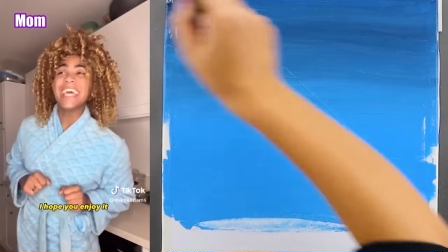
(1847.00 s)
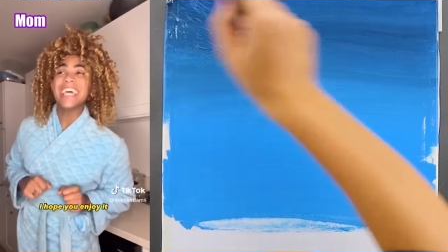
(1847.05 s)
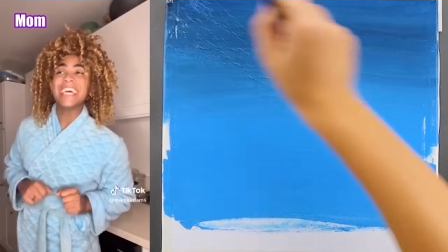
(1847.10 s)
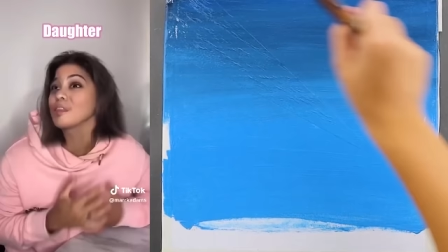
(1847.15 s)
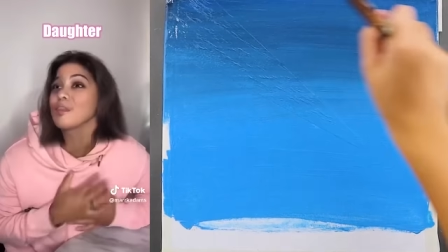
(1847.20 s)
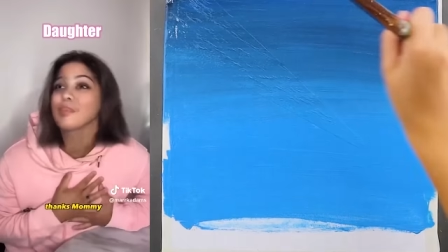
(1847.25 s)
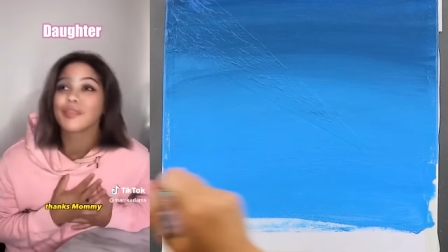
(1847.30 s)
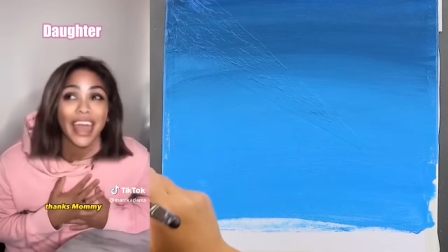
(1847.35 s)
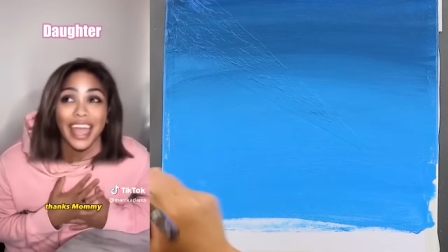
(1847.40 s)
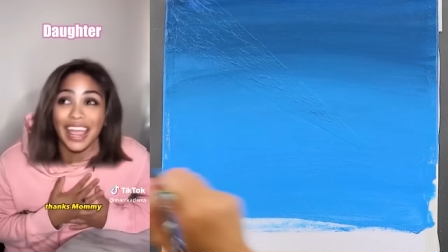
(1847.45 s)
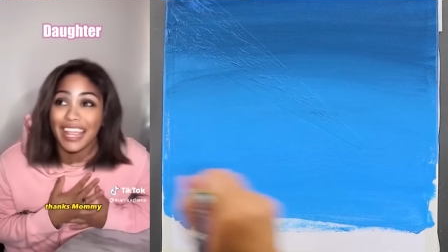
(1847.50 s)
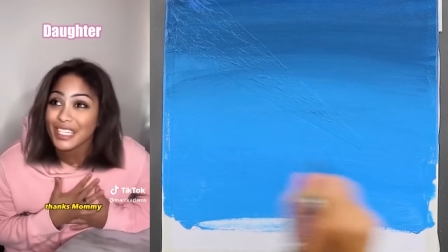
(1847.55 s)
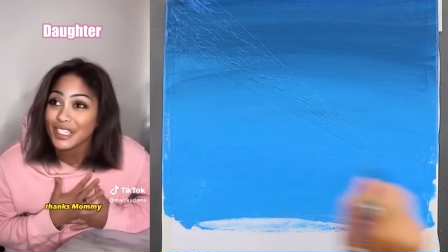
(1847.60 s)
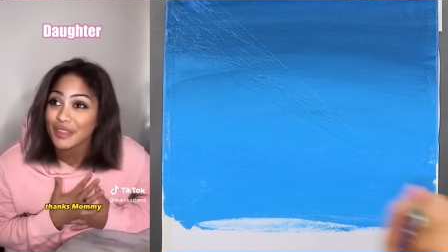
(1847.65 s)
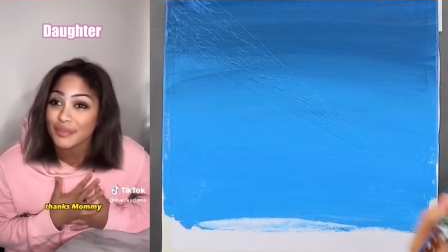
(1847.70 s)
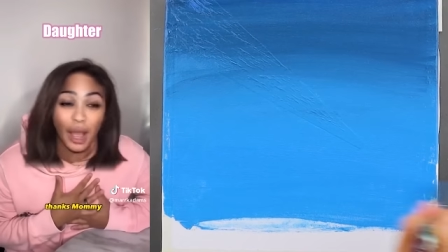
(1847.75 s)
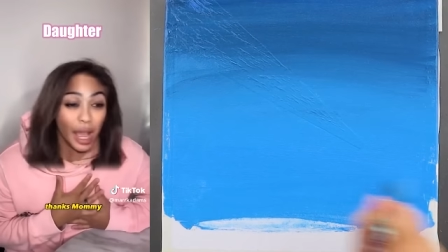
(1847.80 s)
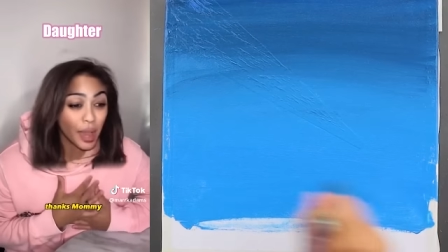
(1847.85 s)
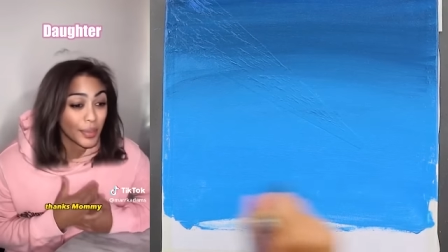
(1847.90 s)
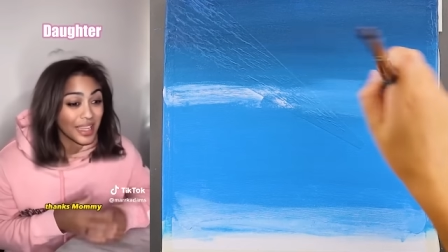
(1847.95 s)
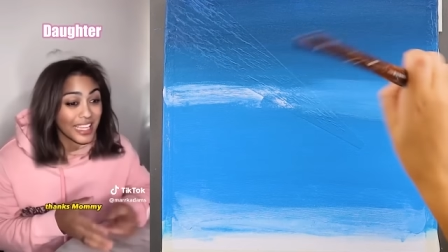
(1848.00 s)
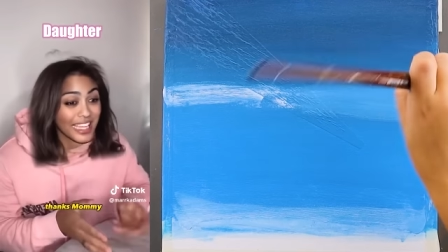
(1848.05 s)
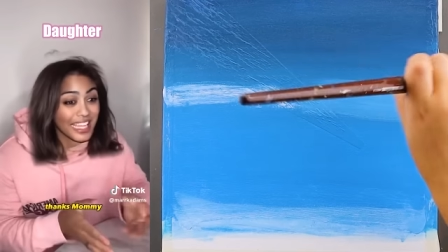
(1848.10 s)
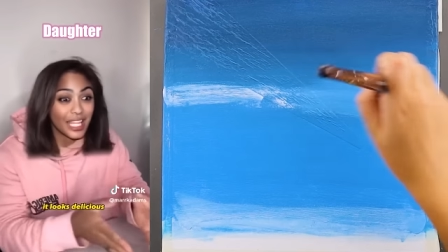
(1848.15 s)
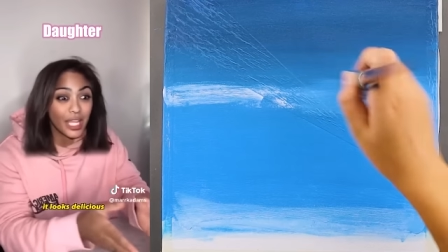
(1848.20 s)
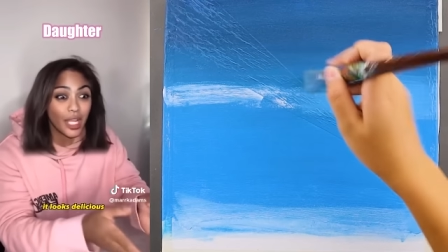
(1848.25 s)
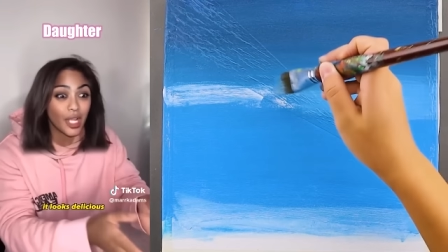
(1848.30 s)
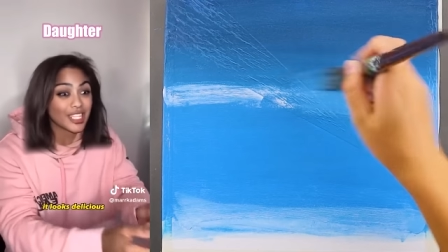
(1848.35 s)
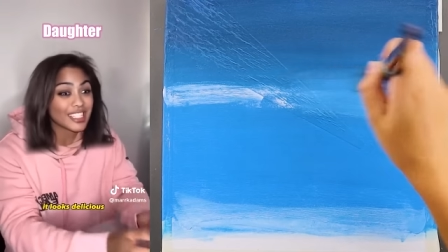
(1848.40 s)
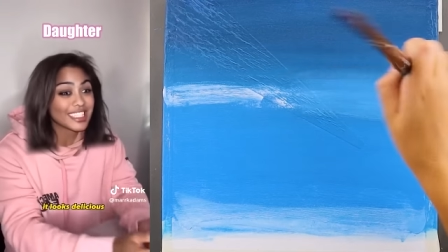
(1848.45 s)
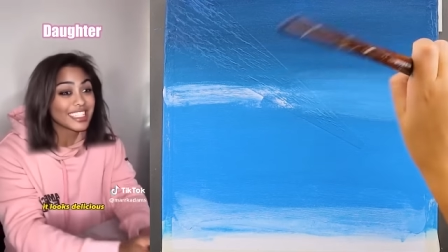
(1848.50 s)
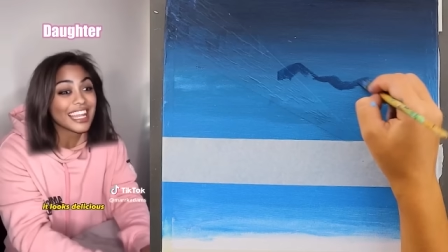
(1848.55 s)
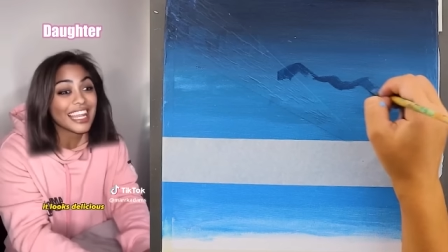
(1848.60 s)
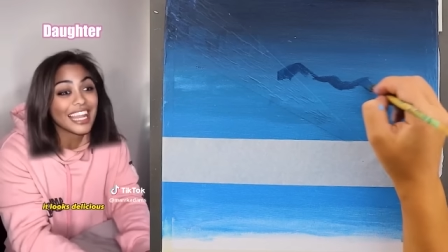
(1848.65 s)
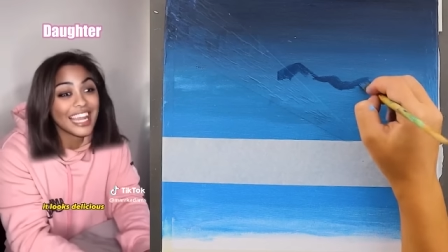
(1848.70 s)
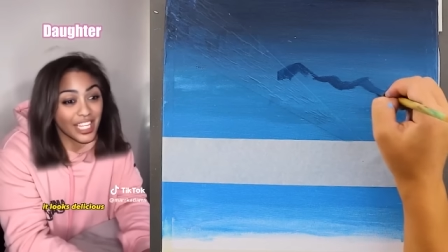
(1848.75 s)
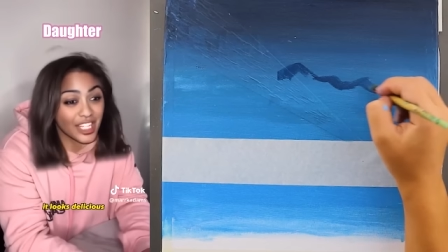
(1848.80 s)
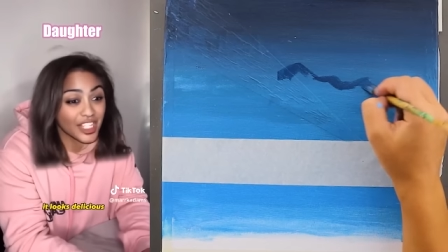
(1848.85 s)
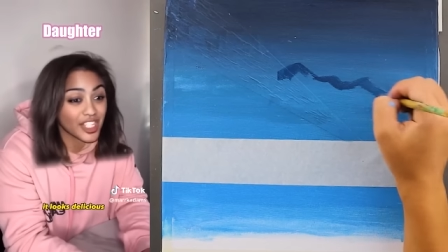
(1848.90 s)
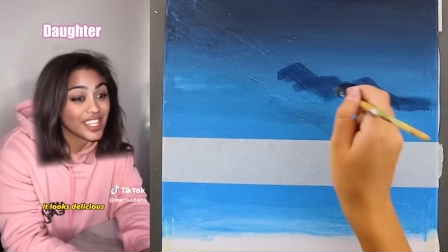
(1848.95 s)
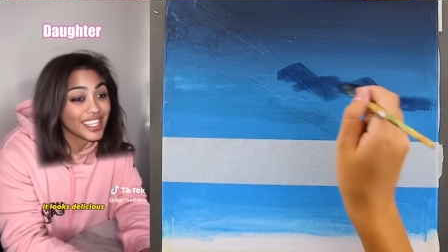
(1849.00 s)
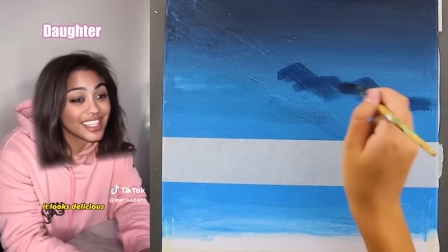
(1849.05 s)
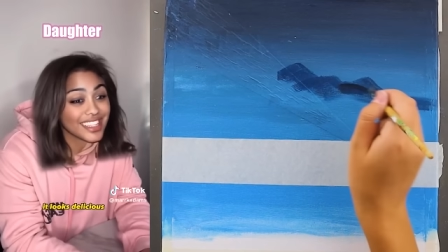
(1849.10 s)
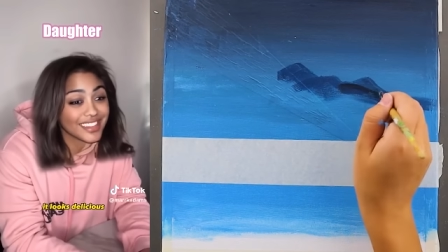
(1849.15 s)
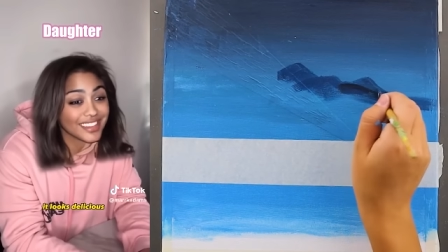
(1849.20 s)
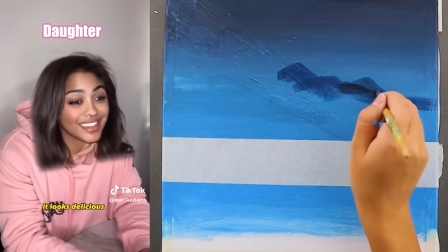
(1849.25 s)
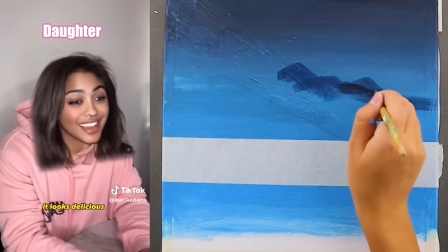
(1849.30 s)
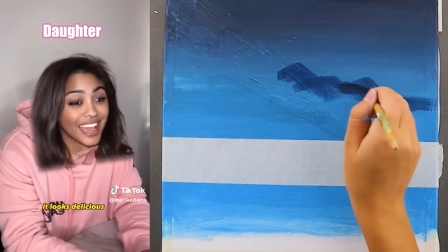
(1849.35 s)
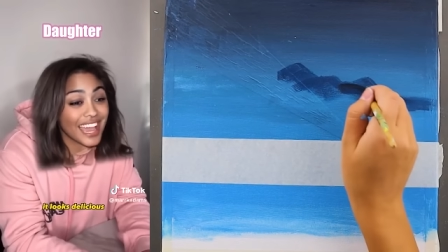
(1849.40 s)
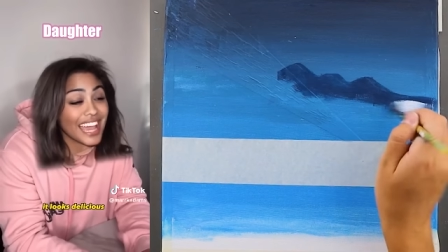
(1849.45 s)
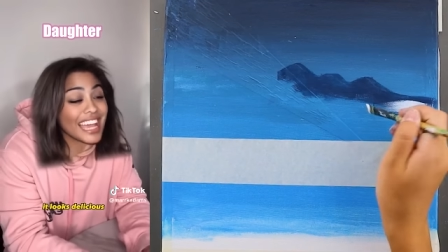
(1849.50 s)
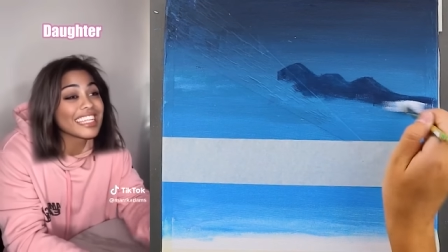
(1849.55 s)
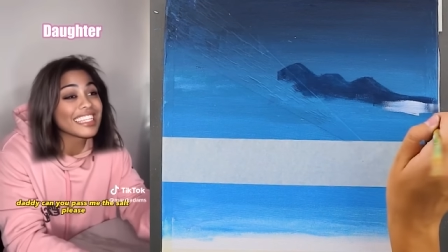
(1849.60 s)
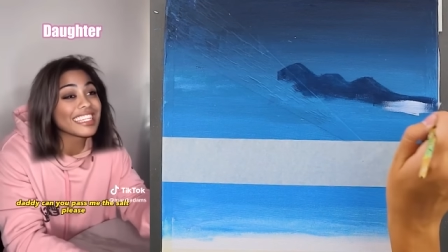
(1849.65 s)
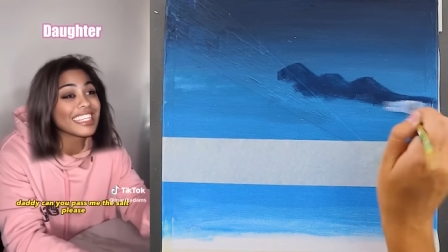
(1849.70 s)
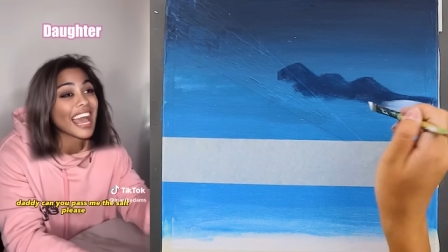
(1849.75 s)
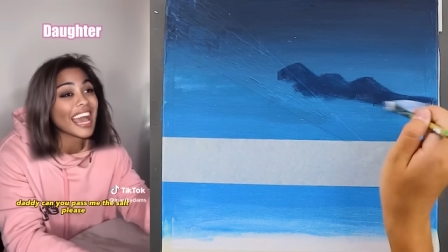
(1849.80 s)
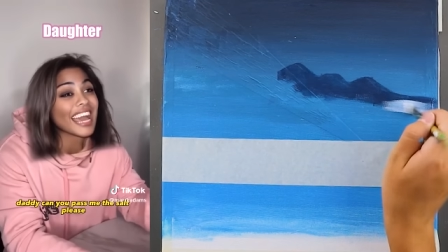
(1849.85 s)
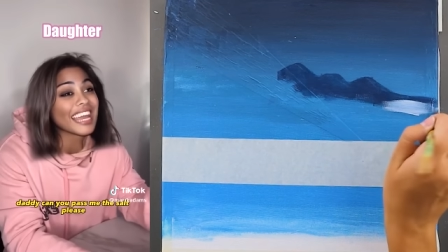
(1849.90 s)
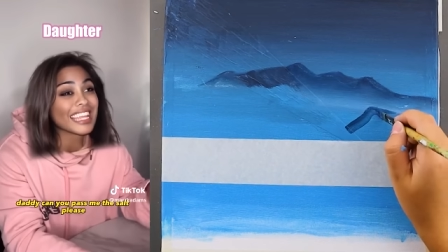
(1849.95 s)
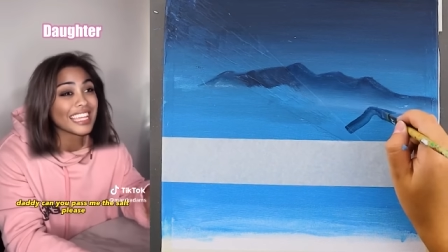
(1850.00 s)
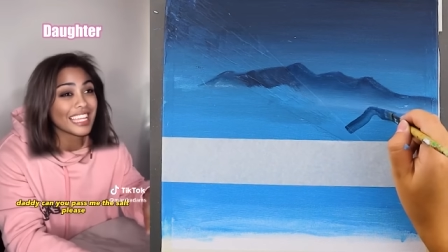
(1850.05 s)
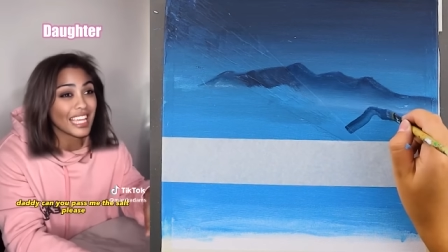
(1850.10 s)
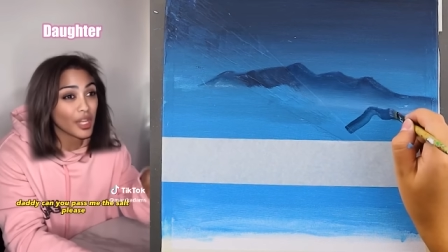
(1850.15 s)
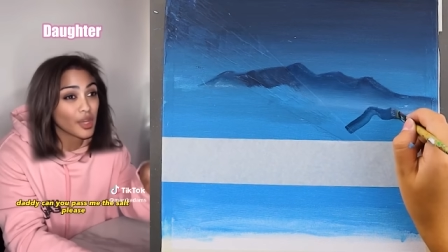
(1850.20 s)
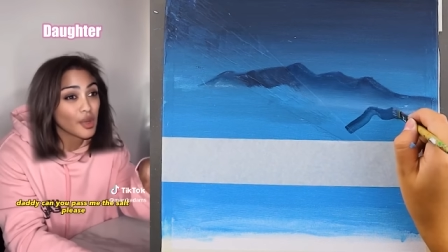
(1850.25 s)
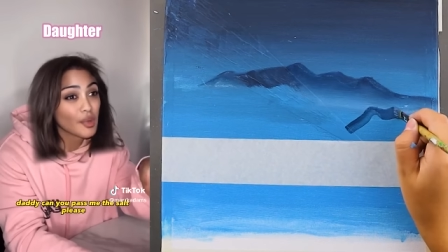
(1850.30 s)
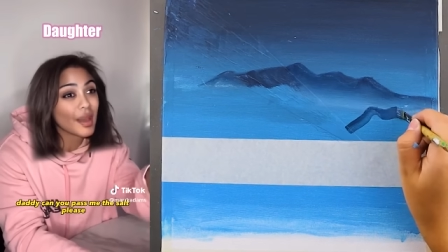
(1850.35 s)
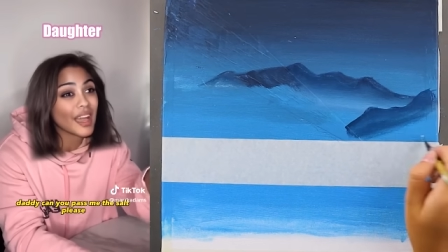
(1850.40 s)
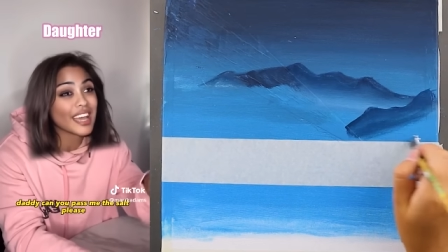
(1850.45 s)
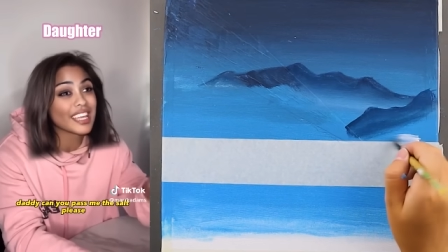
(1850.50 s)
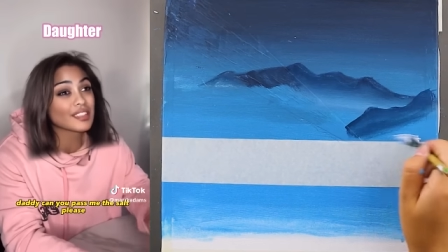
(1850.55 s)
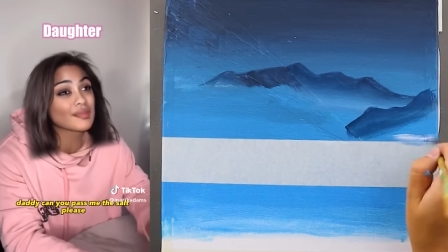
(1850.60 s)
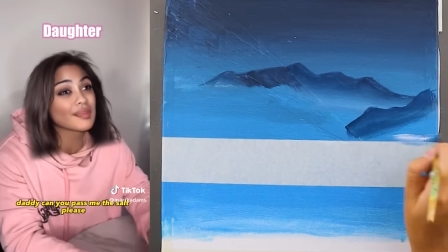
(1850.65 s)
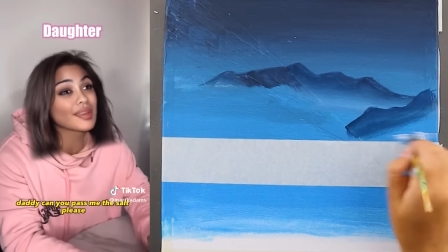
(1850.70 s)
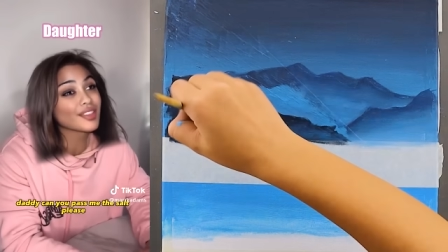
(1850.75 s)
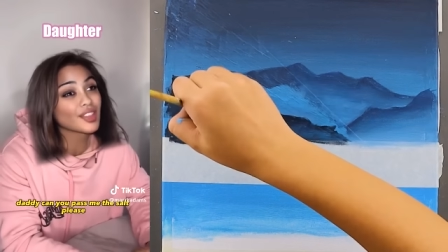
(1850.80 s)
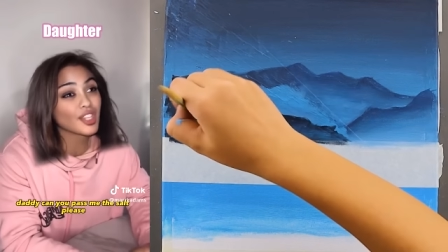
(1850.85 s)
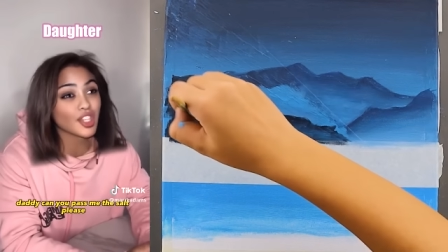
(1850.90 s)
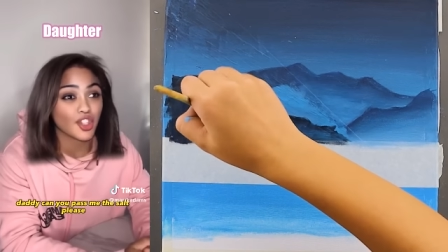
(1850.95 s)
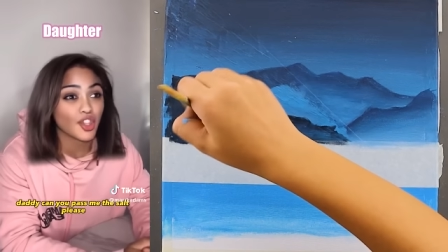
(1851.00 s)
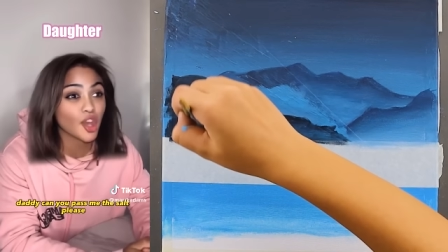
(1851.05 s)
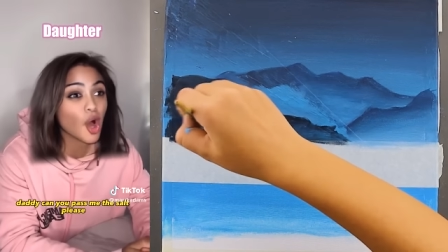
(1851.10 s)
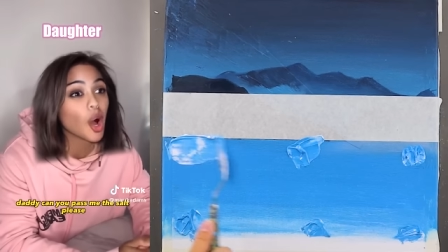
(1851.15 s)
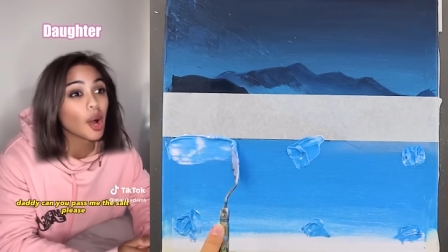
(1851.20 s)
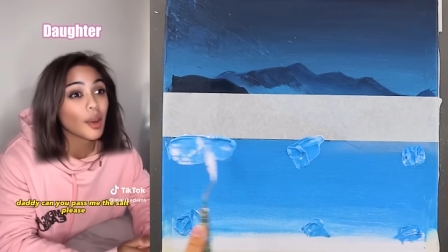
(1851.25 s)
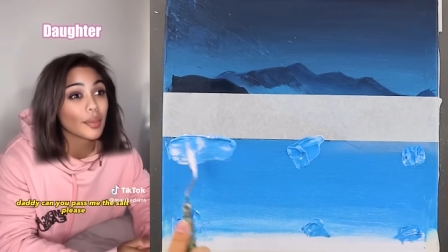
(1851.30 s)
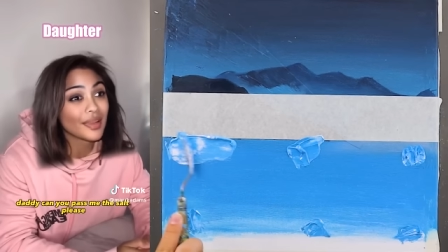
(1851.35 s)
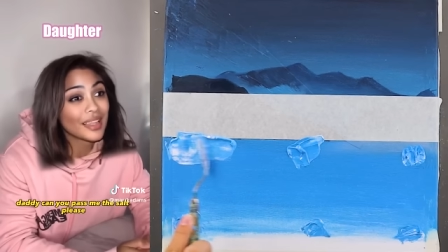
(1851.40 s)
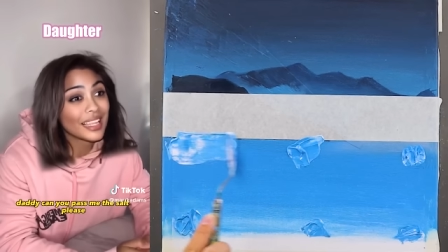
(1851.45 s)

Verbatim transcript: it. Thanks, Mommy. It looks delicious. Daddy, can you pass me the salt,